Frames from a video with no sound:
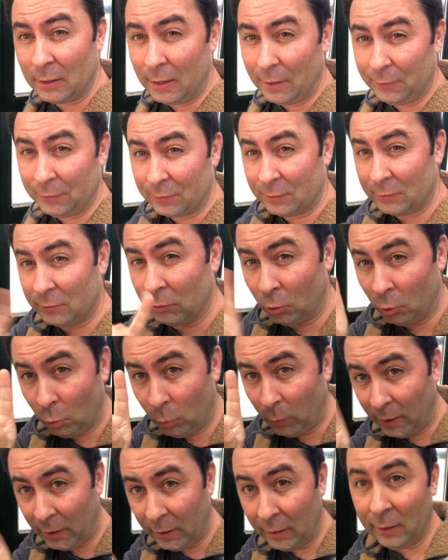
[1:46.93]
and there's no
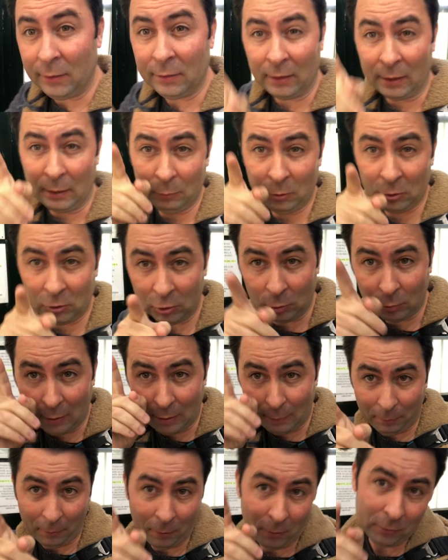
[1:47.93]
way that I'm gonna go
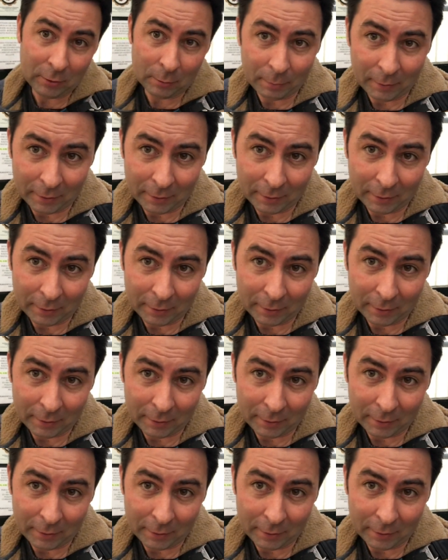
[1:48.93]
up on the